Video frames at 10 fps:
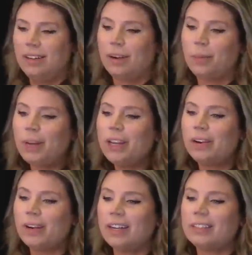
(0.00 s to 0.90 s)
Are we
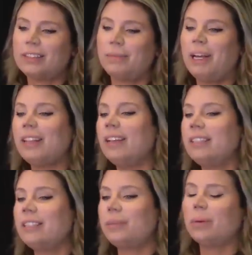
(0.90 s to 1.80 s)
correct as a
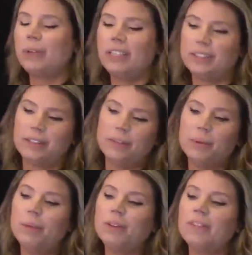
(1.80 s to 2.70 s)
pathologist when we disagree
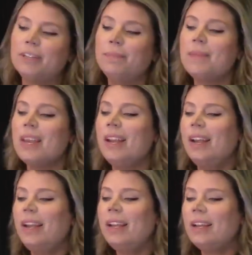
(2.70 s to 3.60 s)
with both of them?
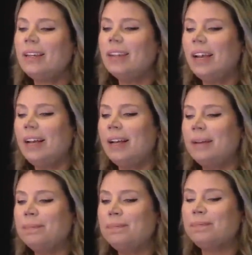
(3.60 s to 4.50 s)
And,
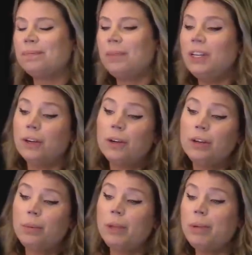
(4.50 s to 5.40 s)

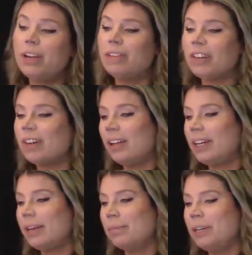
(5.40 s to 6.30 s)
could we be
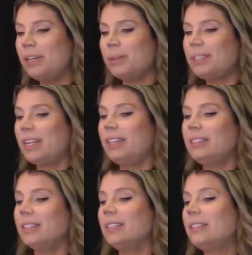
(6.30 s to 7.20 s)
overcalling ambiguous
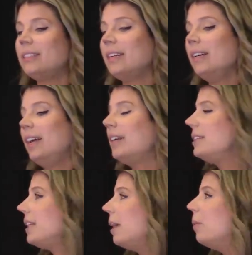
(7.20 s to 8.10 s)
cases? And
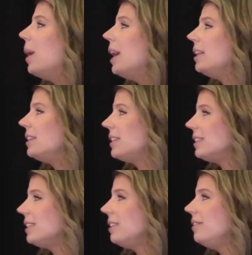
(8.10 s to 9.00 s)
is that why the
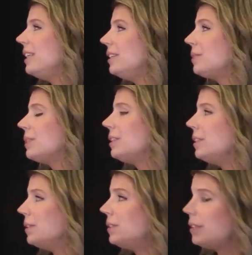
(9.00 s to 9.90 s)
sensitivity is
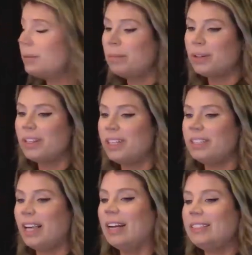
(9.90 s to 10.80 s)
reduced in both of
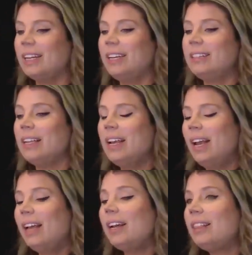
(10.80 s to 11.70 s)
these assays?
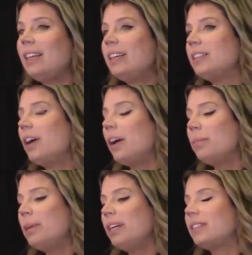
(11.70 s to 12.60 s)
And I think it's hard
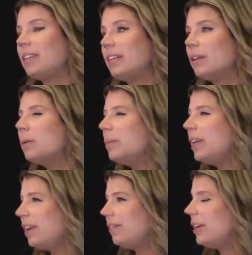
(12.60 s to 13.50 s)
because clinical
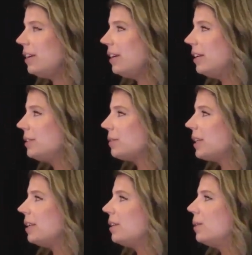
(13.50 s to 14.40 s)
behavior is
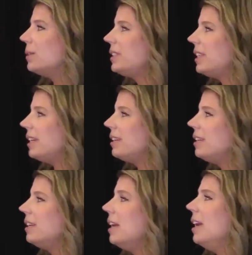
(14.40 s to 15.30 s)
really the gold
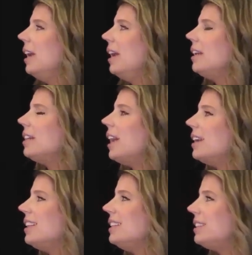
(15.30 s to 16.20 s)
standard. And a lot
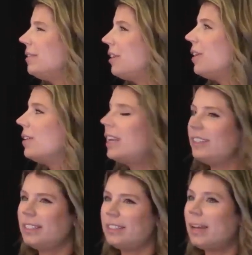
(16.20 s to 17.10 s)
of these difficult
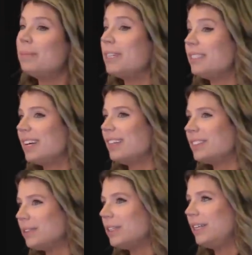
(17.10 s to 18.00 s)
cases come in as
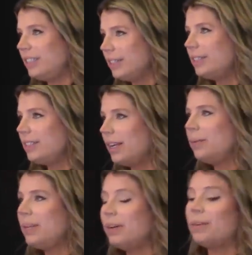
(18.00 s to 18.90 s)
consultations, and
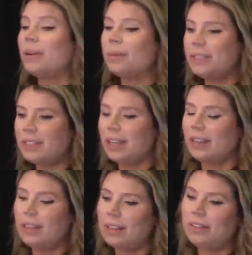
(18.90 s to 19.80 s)
we don't always get
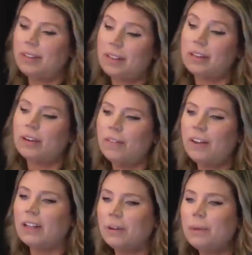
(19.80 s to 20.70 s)
the clinical
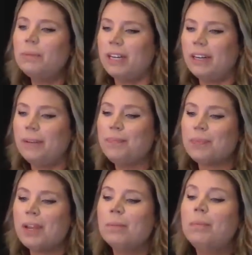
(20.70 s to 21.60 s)
follow-up data.
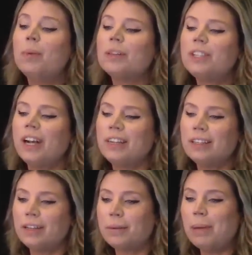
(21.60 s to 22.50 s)
But we're trying to
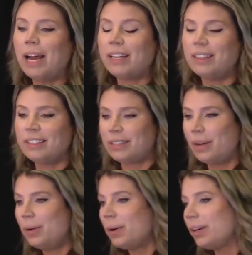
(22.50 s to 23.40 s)
look back at this
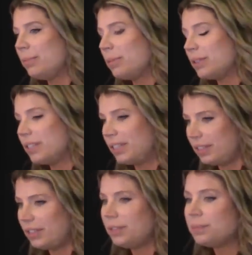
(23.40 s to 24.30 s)
cohort in
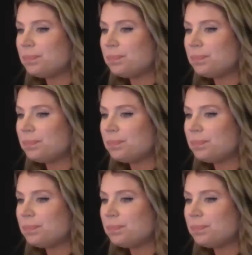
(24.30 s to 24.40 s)
particular.